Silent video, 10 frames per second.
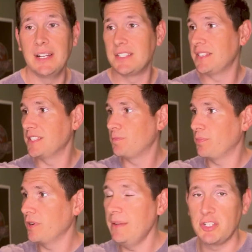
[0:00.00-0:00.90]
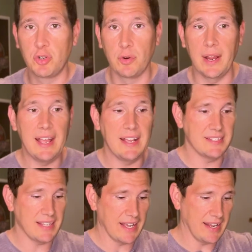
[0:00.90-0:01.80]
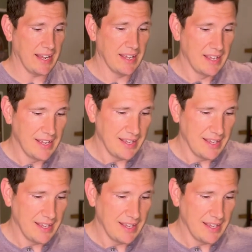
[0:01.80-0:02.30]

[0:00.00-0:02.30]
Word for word: It's it's pretty much grays and a,